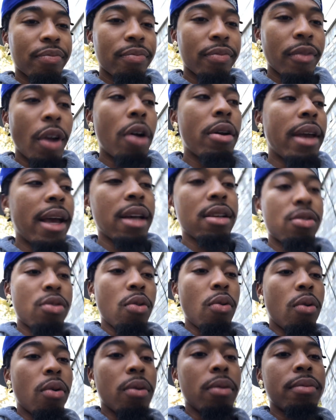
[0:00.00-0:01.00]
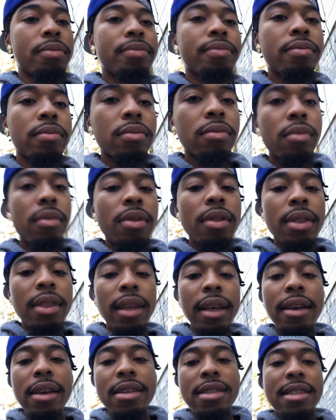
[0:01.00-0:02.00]
Oh, yeah, school.
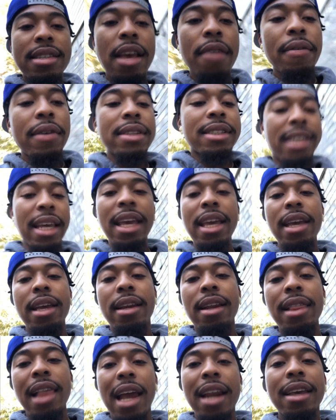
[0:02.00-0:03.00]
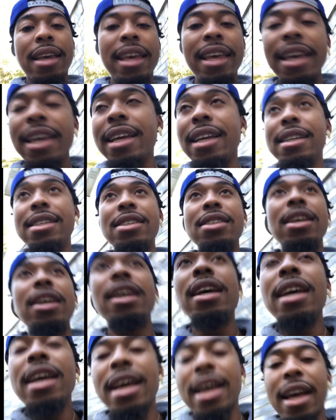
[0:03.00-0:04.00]
He's 17. A lot of kids
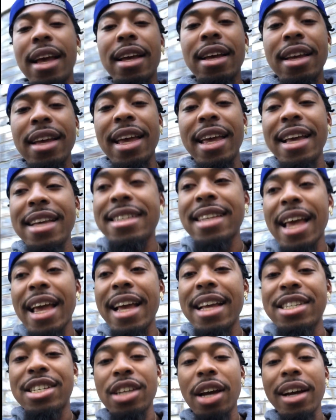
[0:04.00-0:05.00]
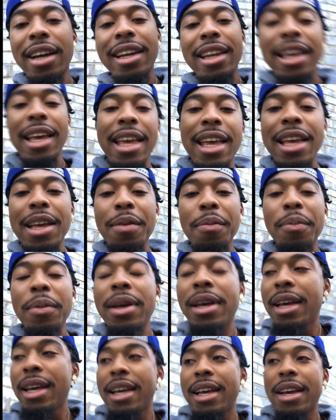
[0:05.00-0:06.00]
his age, younger than him,
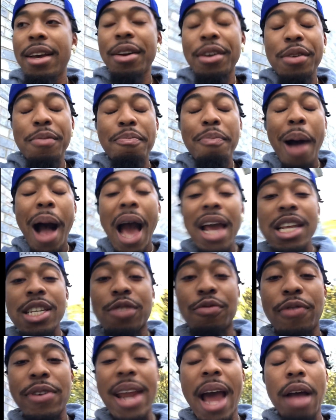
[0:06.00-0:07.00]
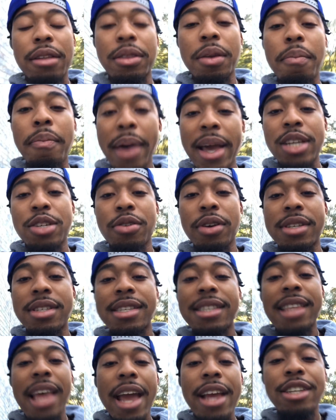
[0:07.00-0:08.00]
mine is freed out the matrix.
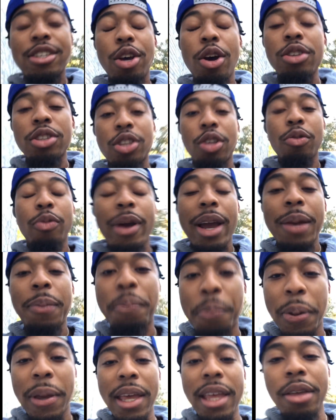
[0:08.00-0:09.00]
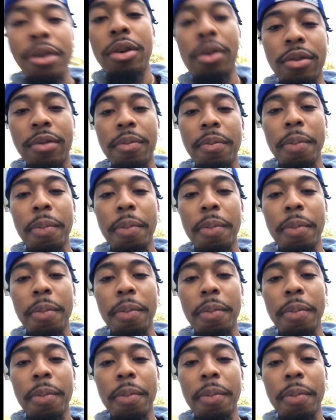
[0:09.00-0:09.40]
They took the red pill.